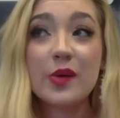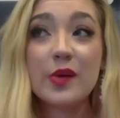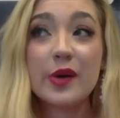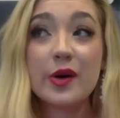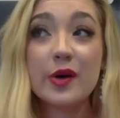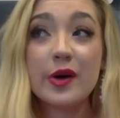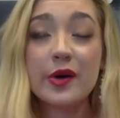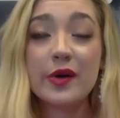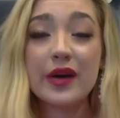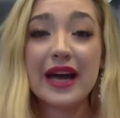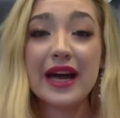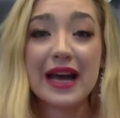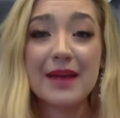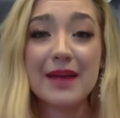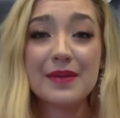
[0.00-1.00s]
Oh,
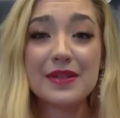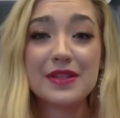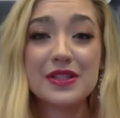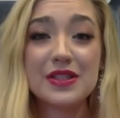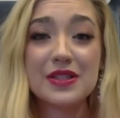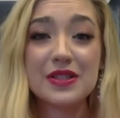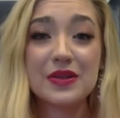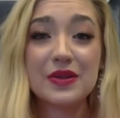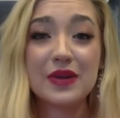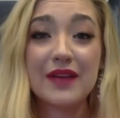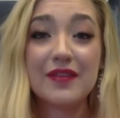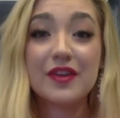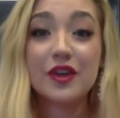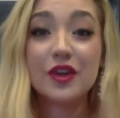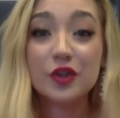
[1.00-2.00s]
I happened to
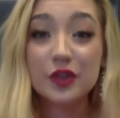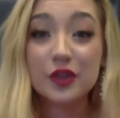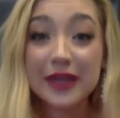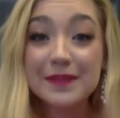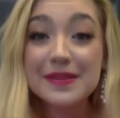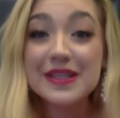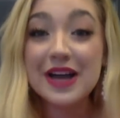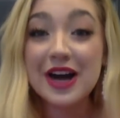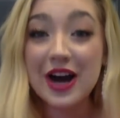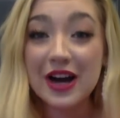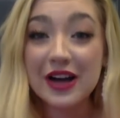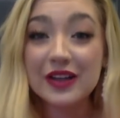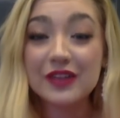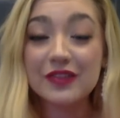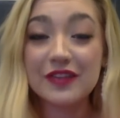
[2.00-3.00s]
have creeped
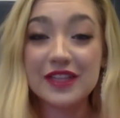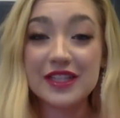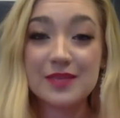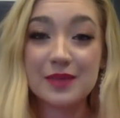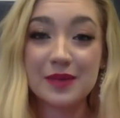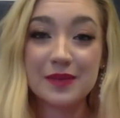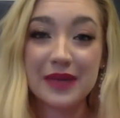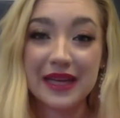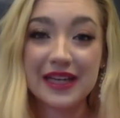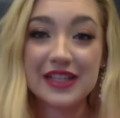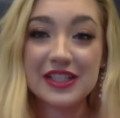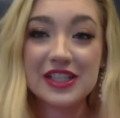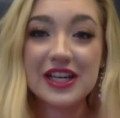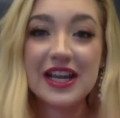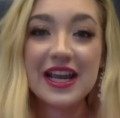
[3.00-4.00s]
on her Facebook
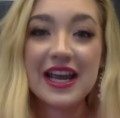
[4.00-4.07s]
page,